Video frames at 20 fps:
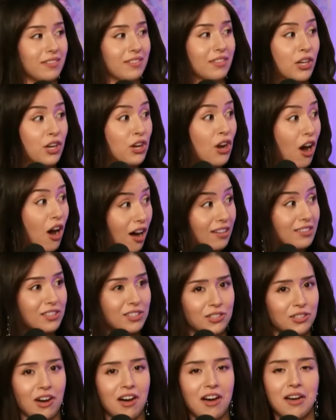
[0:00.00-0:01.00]
yeah
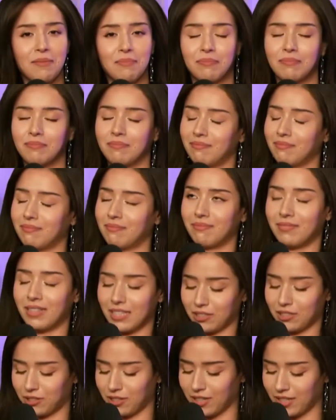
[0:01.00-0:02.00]
non-stop yeah, that's,
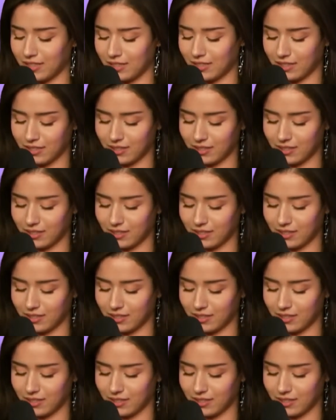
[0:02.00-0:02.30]
that's